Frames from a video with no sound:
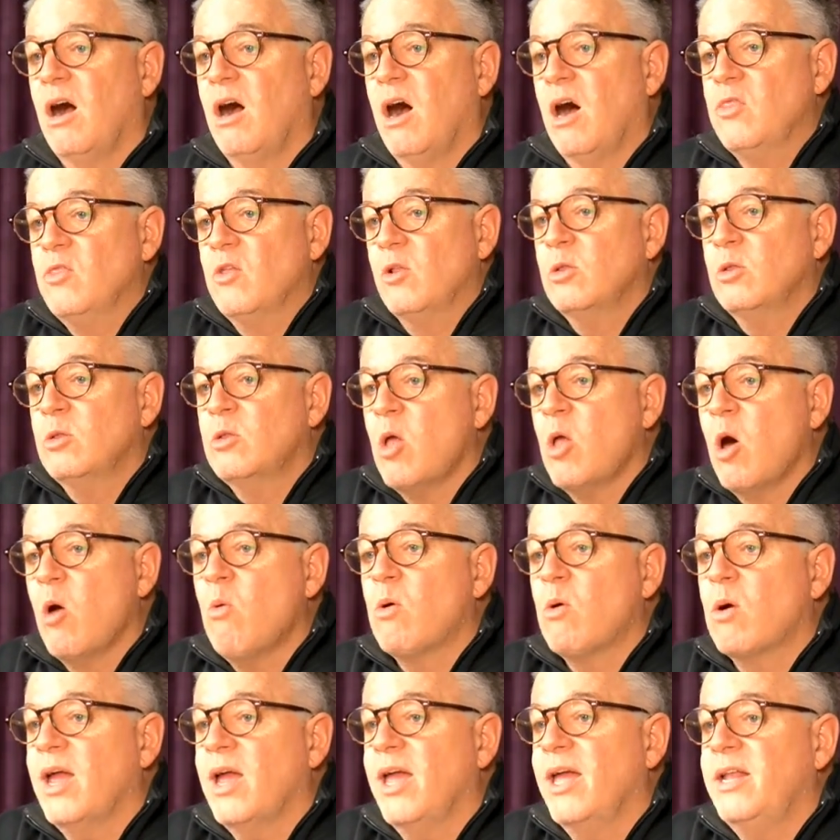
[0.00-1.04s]
on the
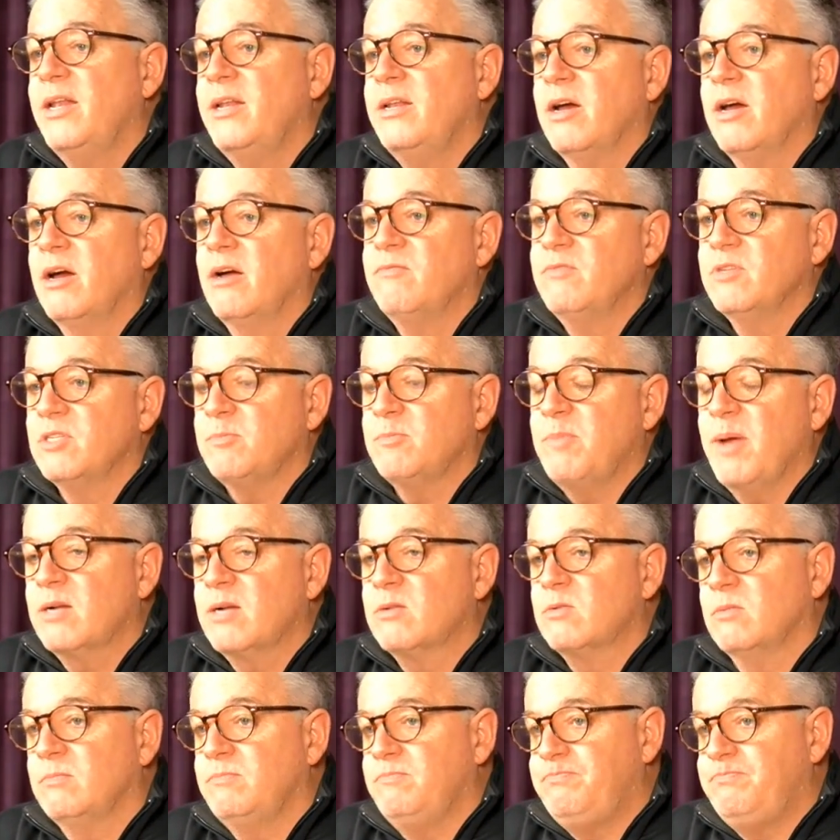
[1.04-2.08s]
lower end of the spectrum,